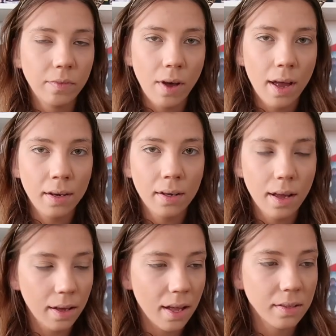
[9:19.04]
fighting
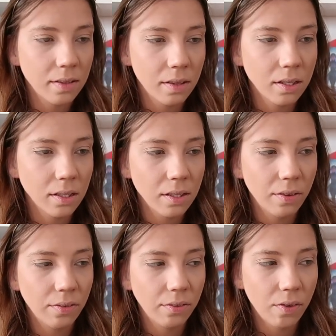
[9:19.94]
against this
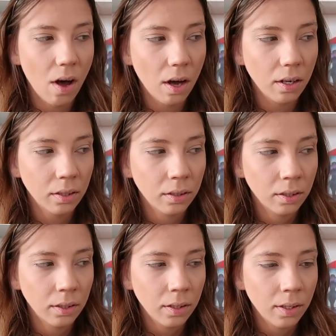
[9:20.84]
fog.
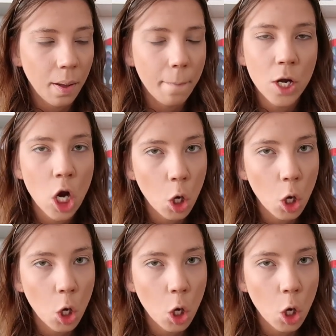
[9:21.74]
But